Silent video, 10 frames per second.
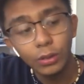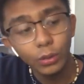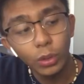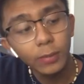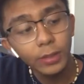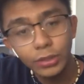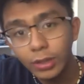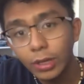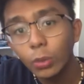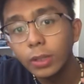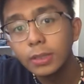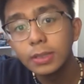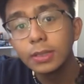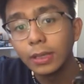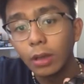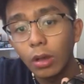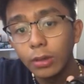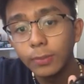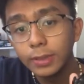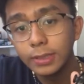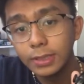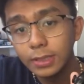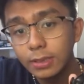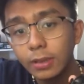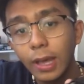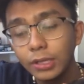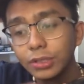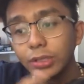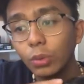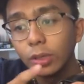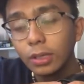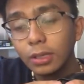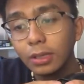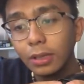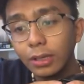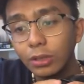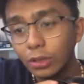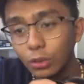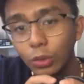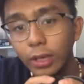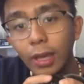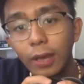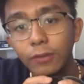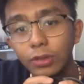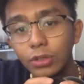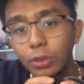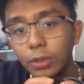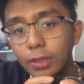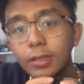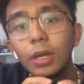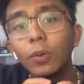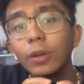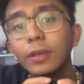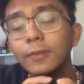you gotta make sure that it works. Like all the buttons actually work. Like you can't have a controller that's not working